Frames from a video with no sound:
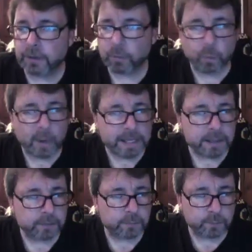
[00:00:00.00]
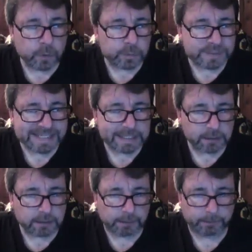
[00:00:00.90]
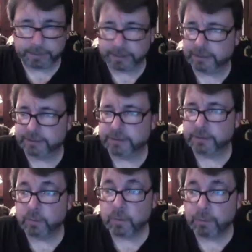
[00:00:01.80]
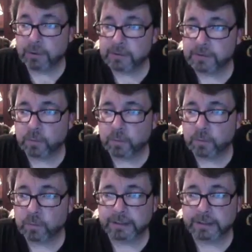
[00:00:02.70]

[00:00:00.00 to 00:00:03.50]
wake Rosie up, and we'll put her to work,